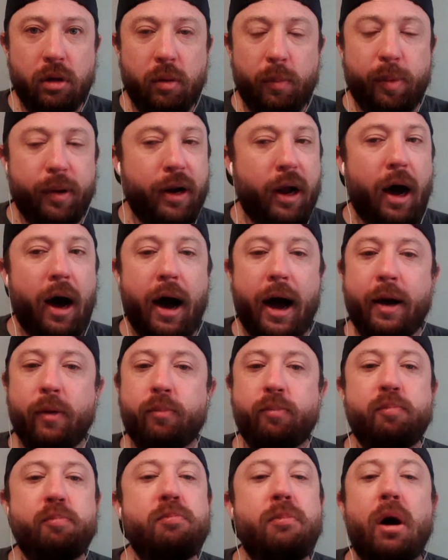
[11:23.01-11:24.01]
But I
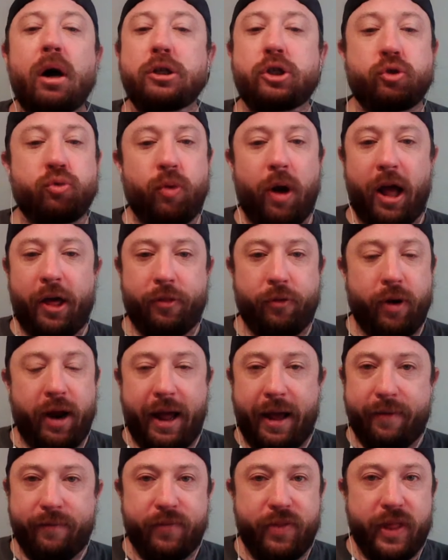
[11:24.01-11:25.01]
much rather
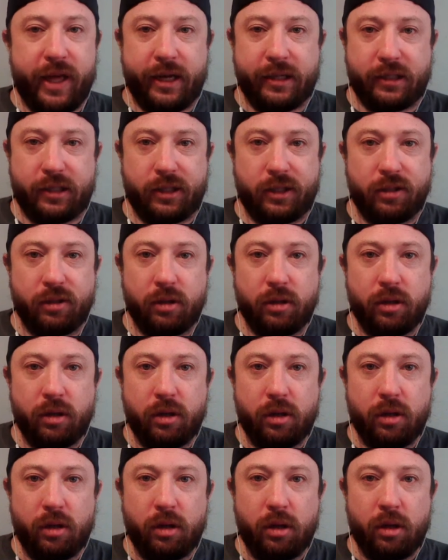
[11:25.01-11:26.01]
have this
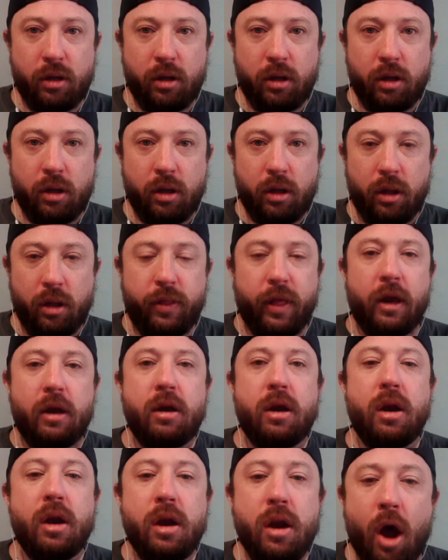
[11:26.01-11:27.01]

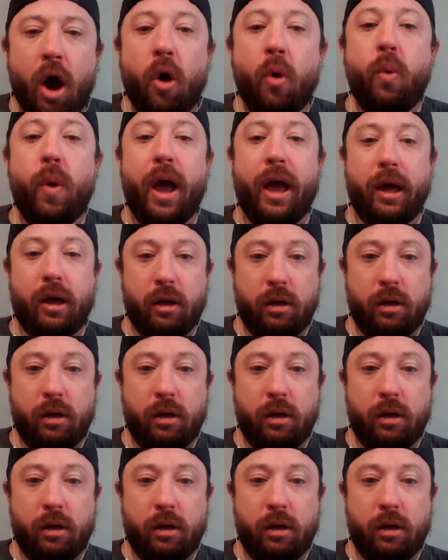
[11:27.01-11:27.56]
than knowing,